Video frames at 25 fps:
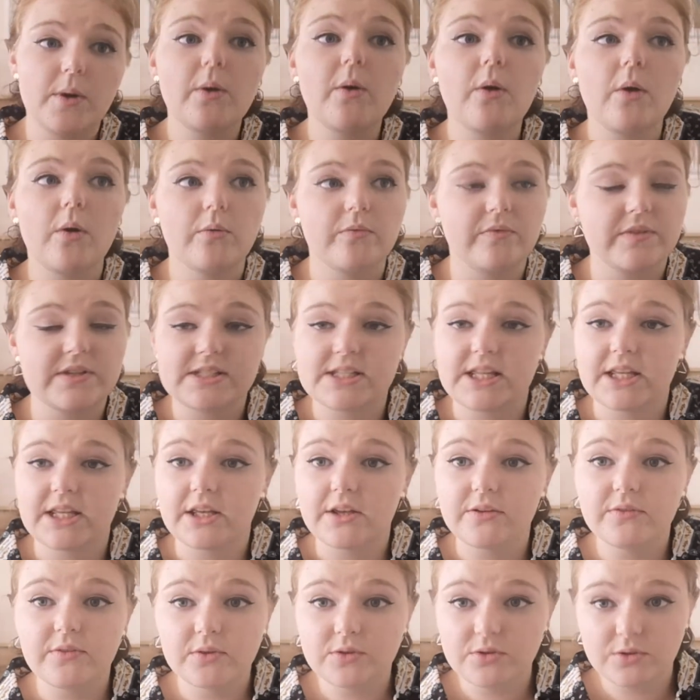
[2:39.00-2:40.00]
Obviously,
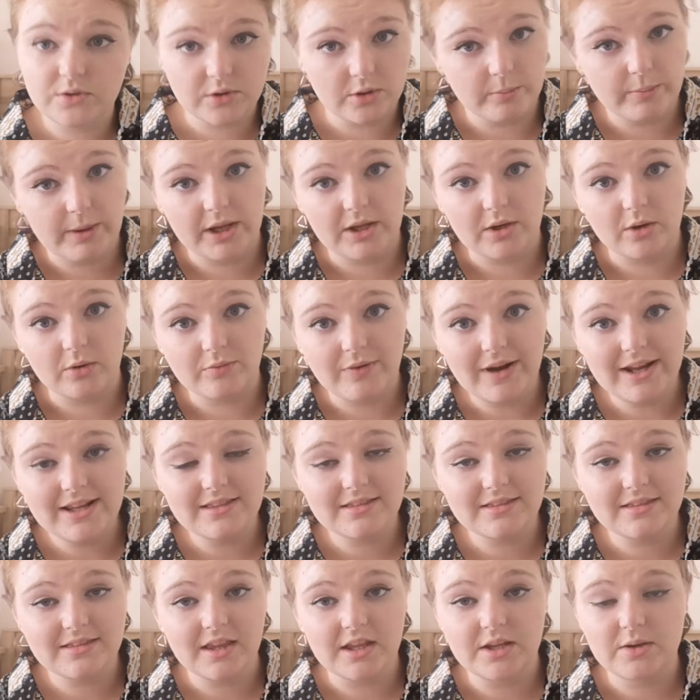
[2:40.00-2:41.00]
if you do not pay your rent,
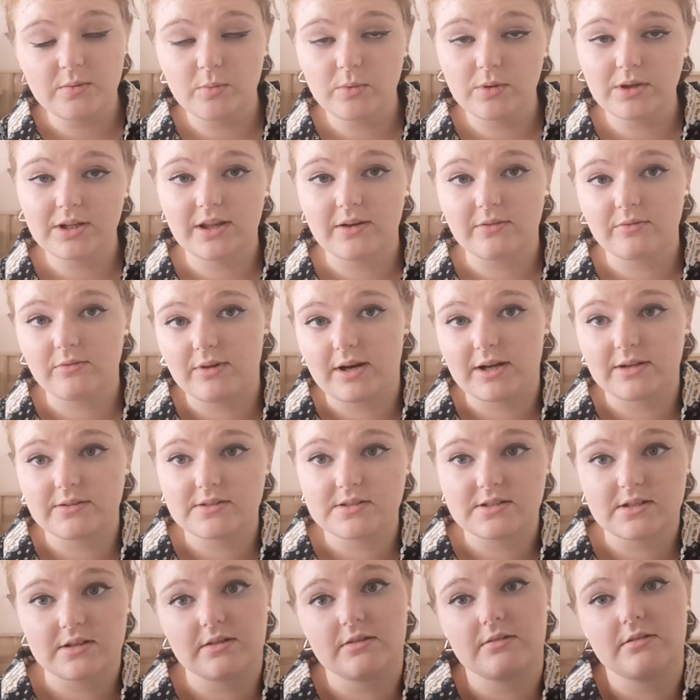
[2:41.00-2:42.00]
they will have grounds
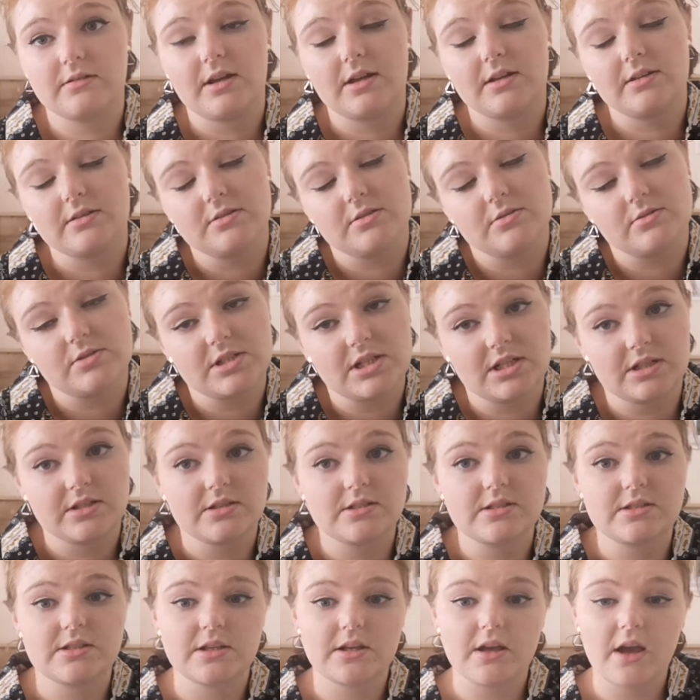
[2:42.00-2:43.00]
to end your
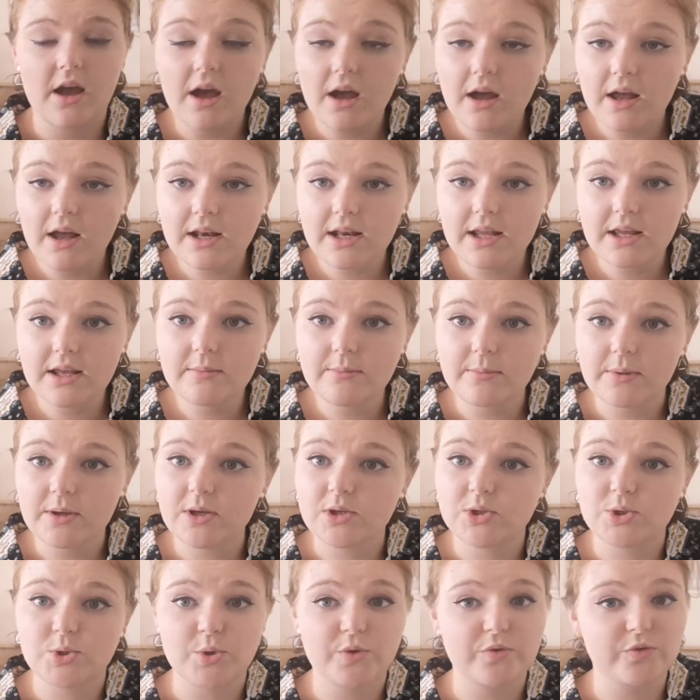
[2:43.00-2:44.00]
tenancy early
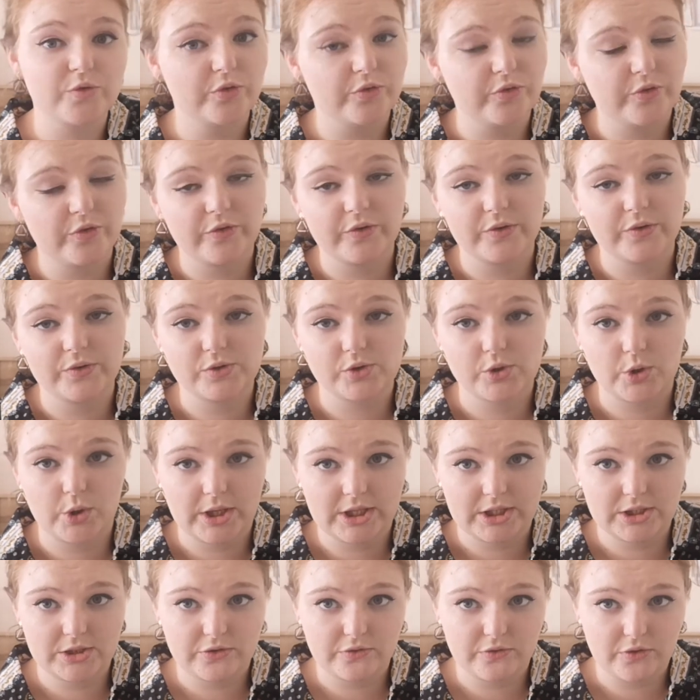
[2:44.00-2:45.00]
because you have not fulfilled your
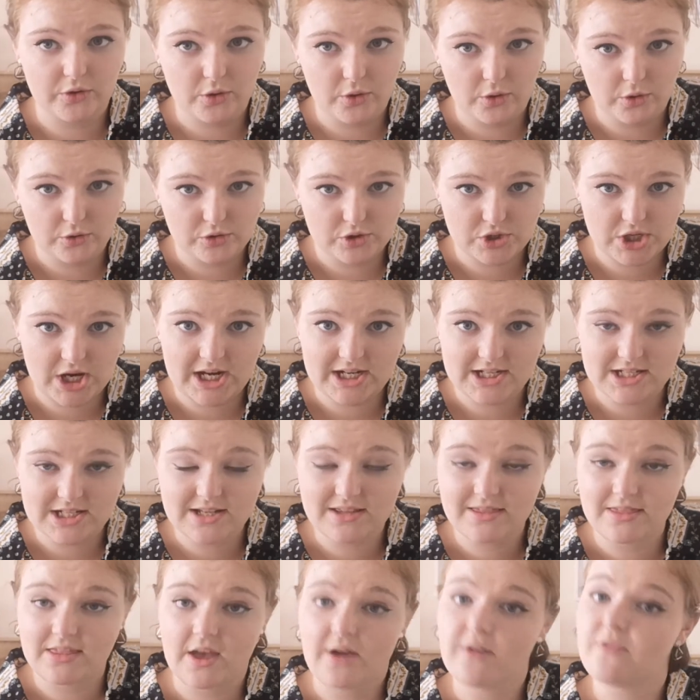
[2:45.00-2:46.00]
end of the contract.
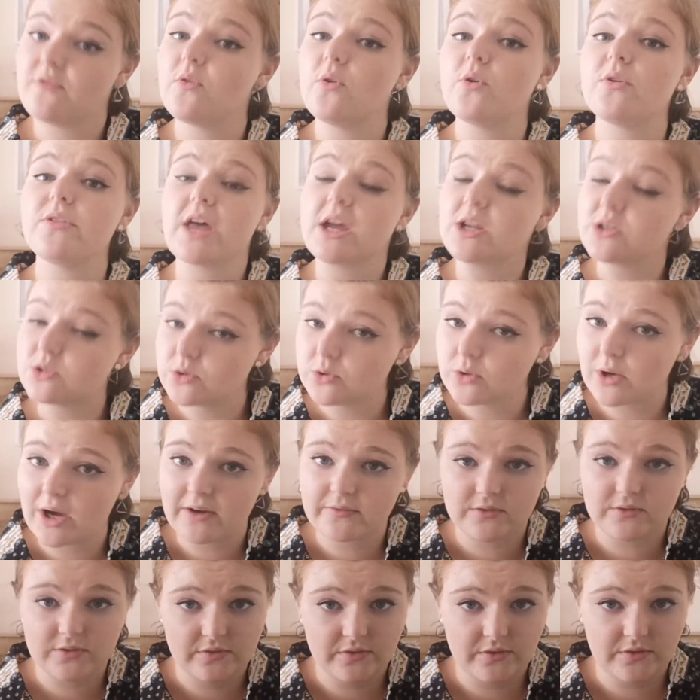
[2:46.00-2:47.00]
Therefore, they do not
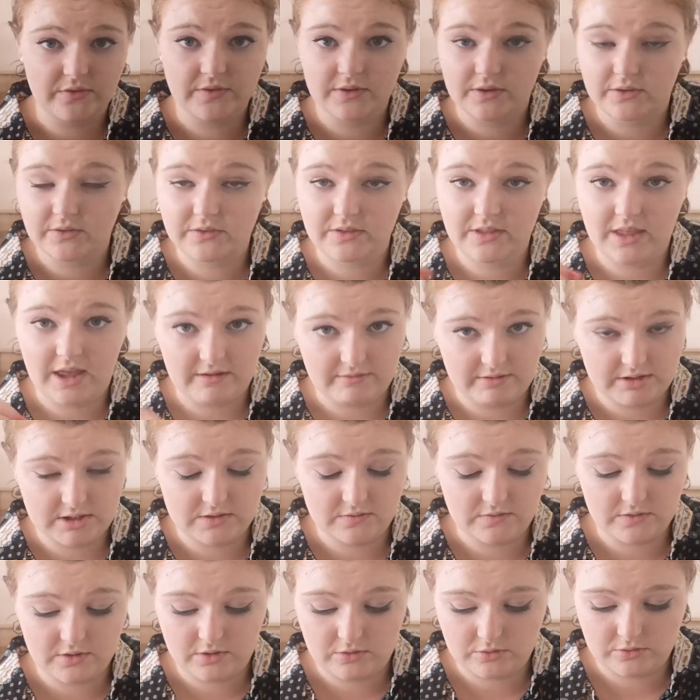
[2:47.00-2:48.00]
have to fulfill their end
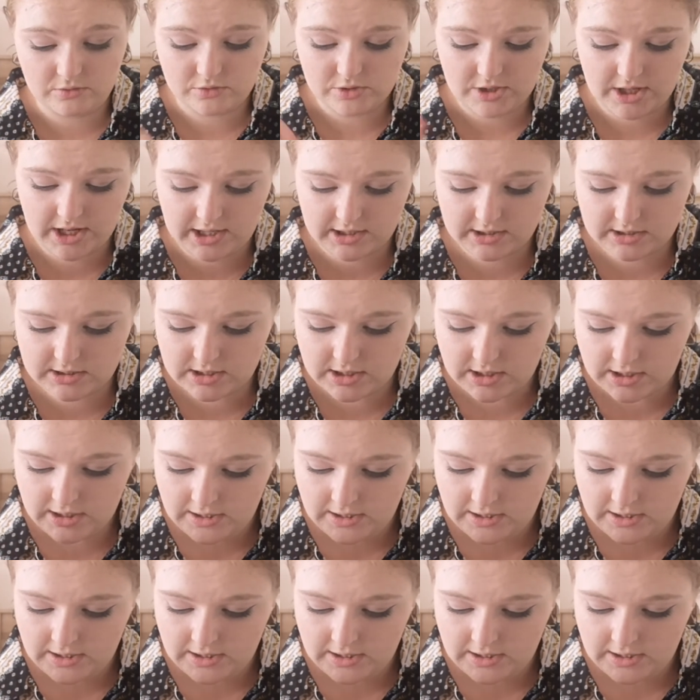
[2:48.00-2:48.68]
of the contract.